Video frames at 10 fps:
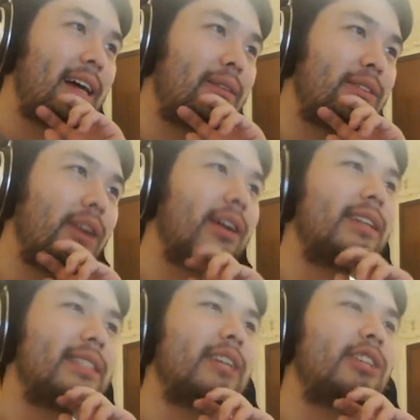Nøkken
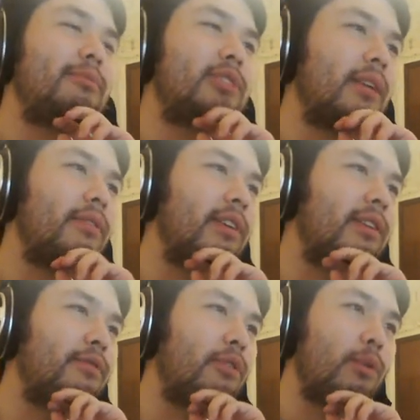is a shapeshifter
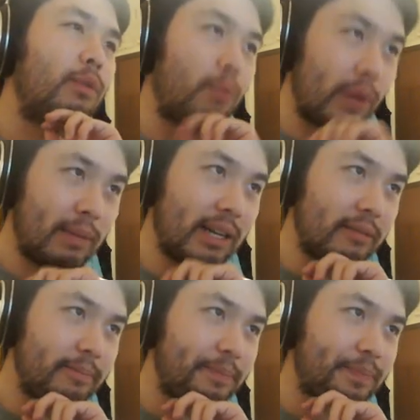for women.
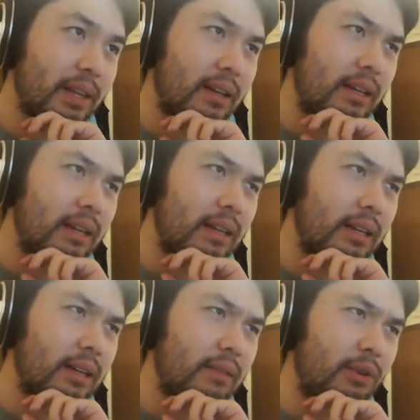
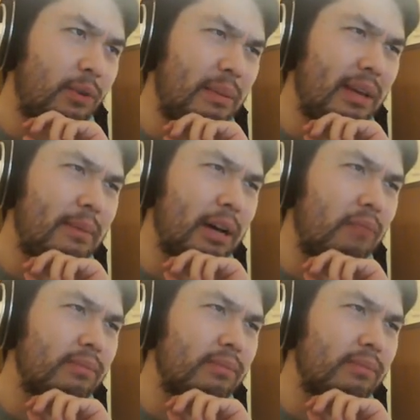For women, he becomes